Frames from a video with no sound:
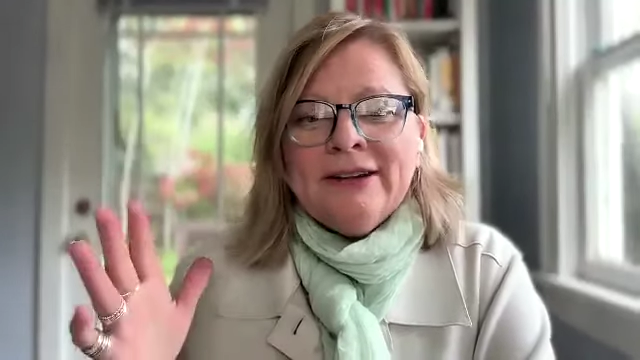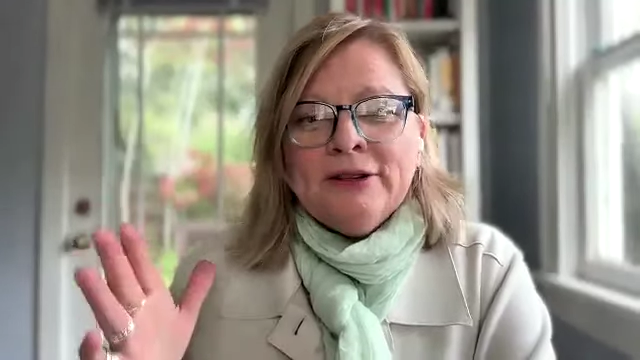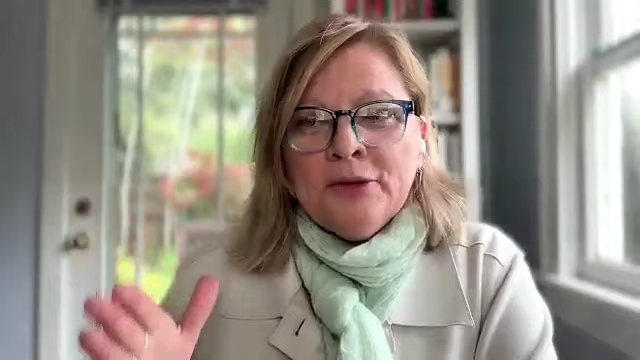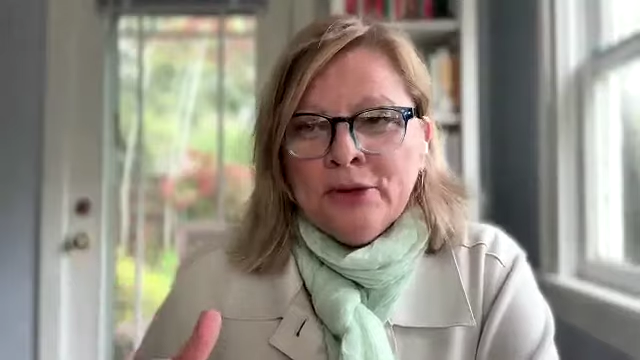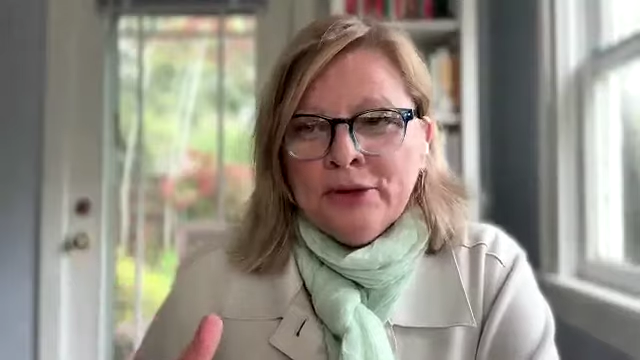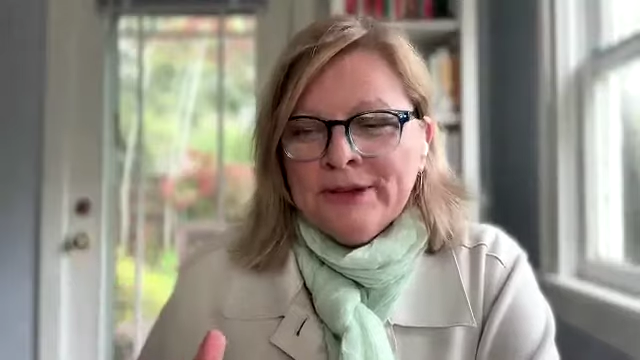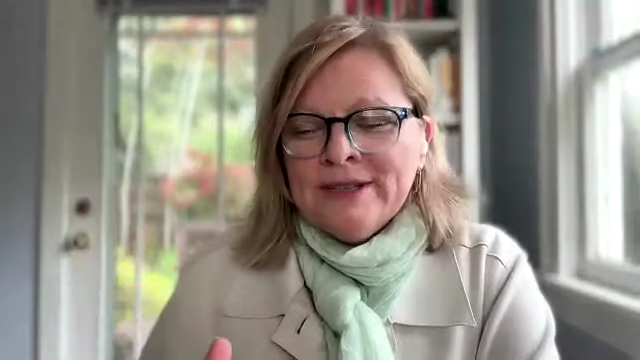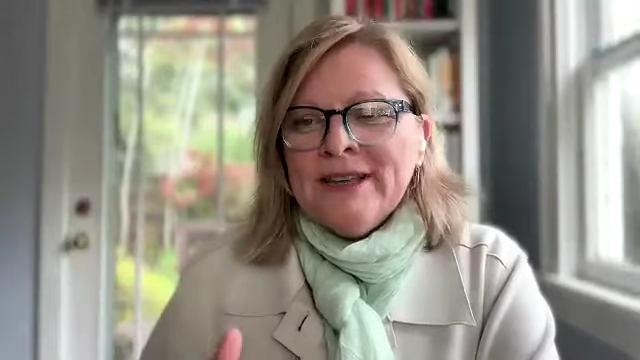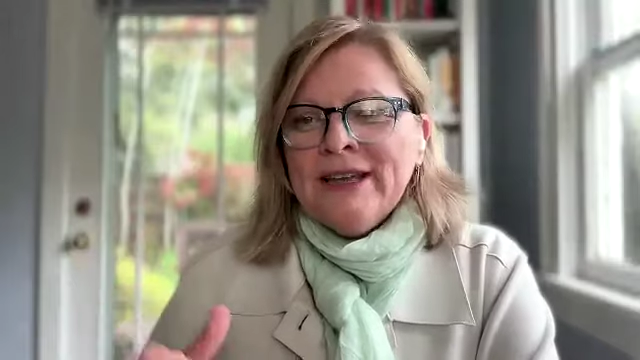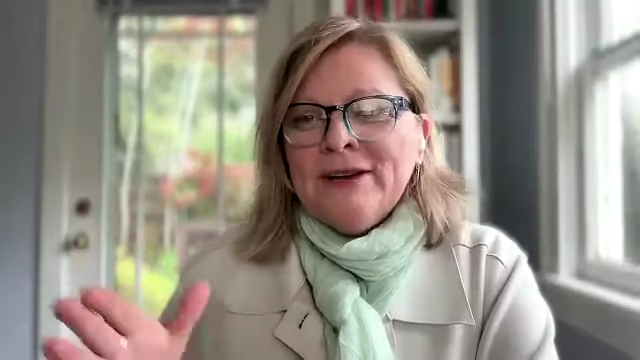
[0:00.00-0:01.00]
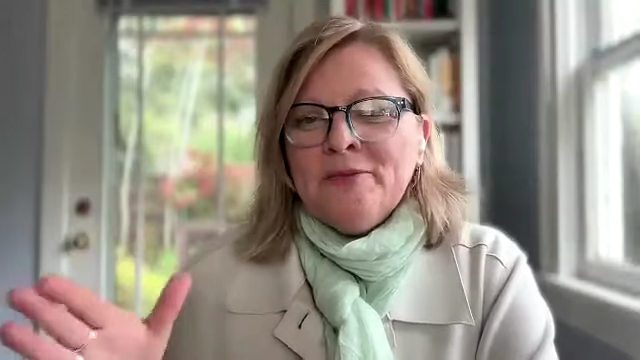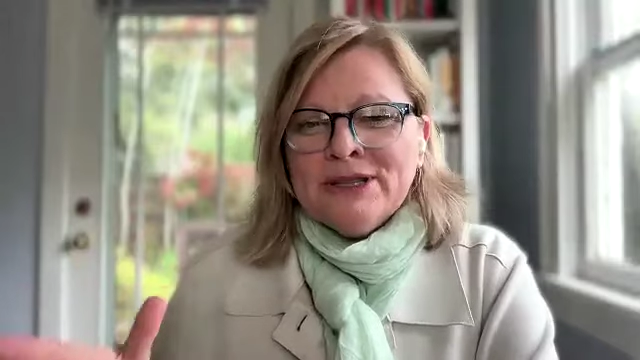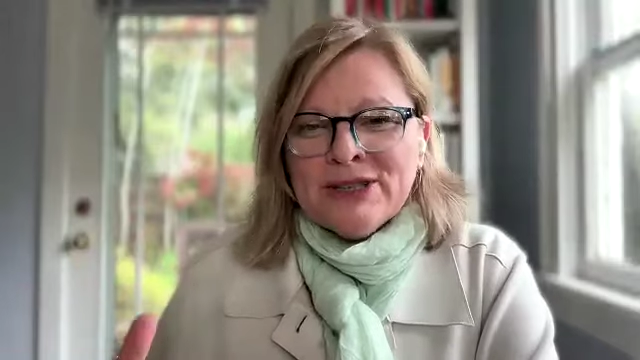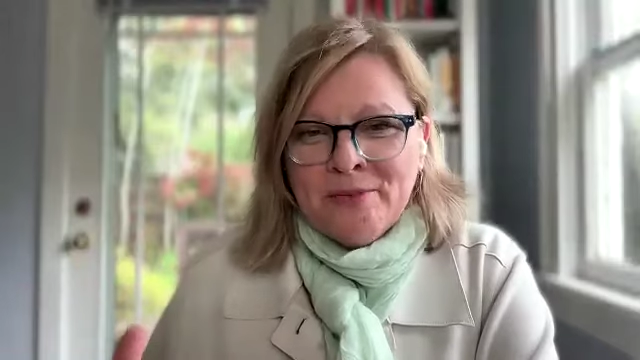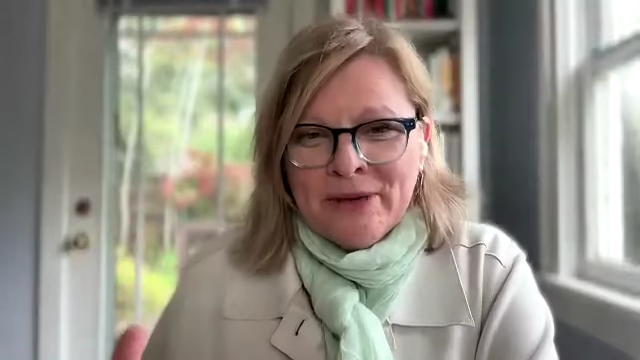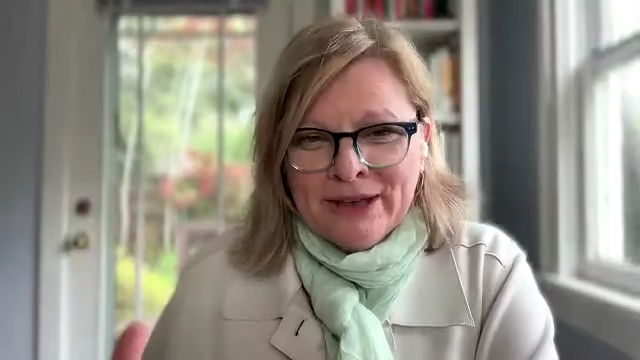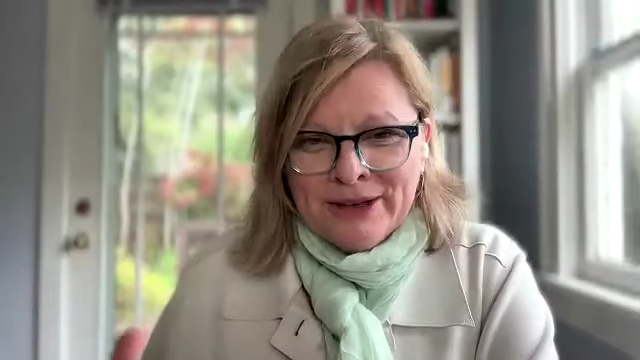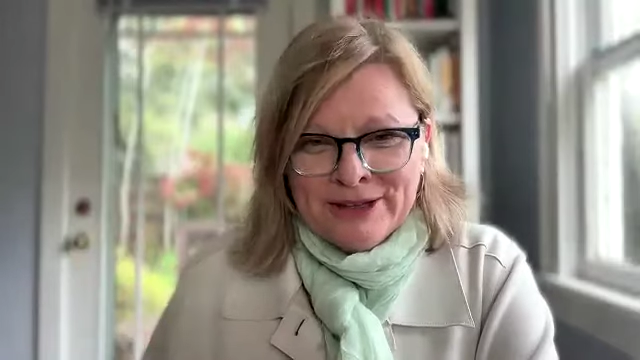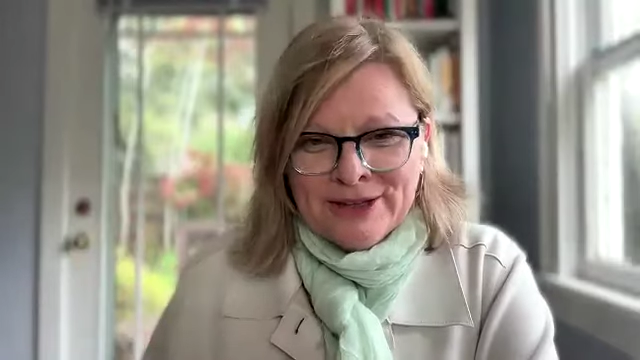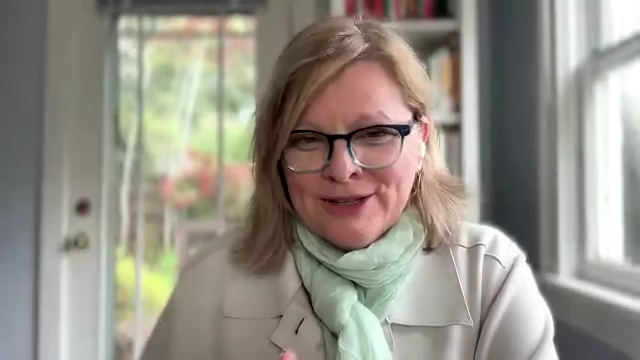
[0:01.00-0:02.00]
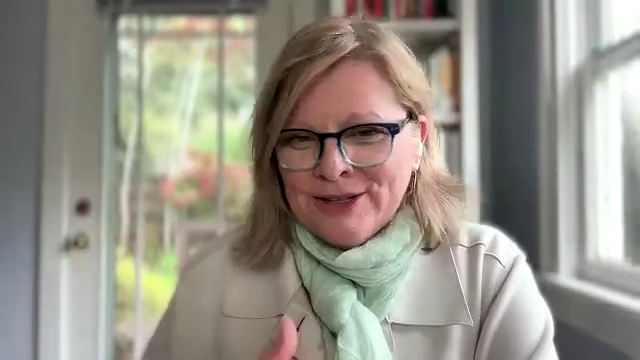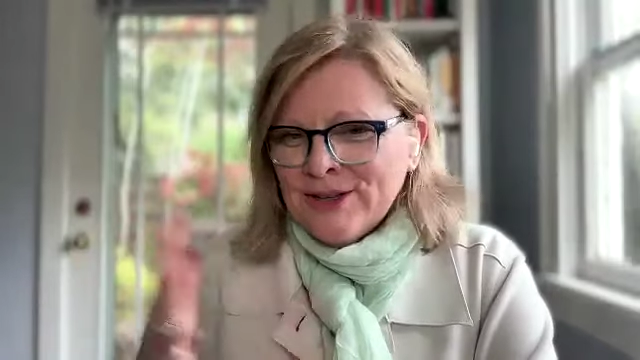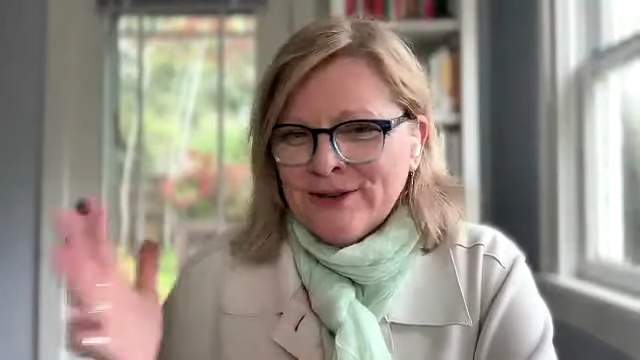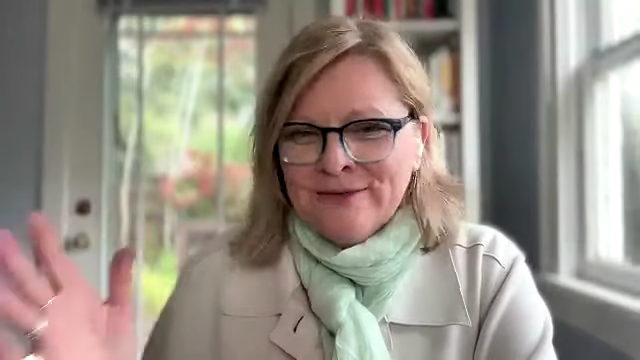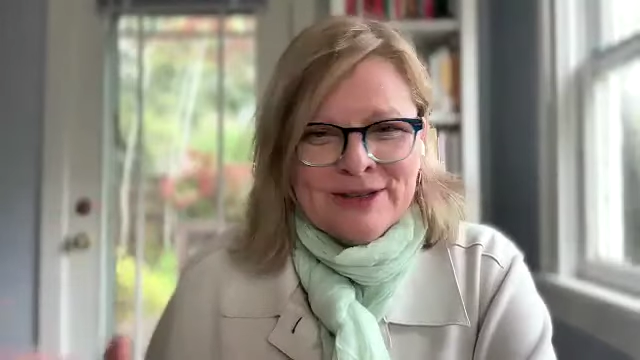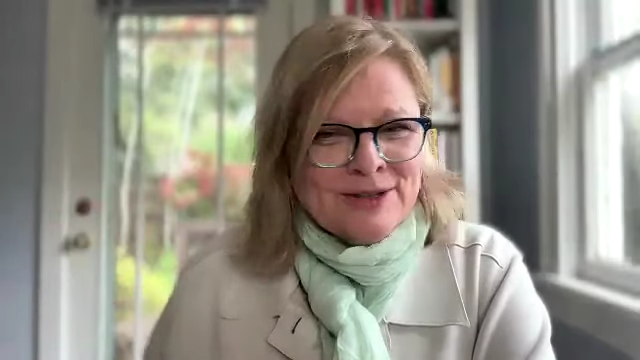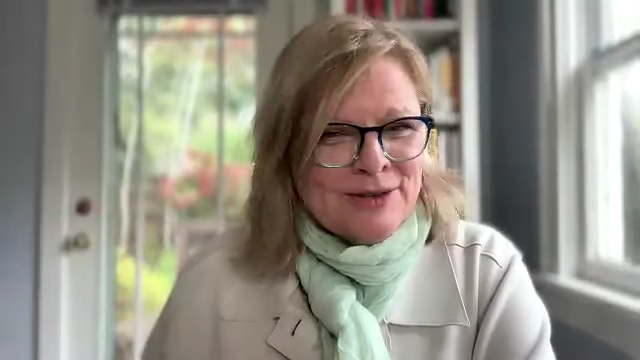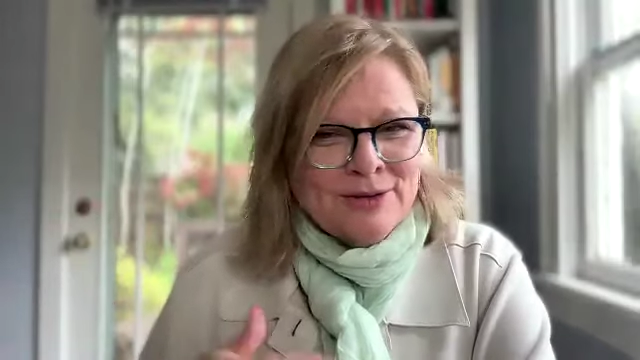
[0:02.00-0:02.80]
and Lutherans and Episcopalians to serve this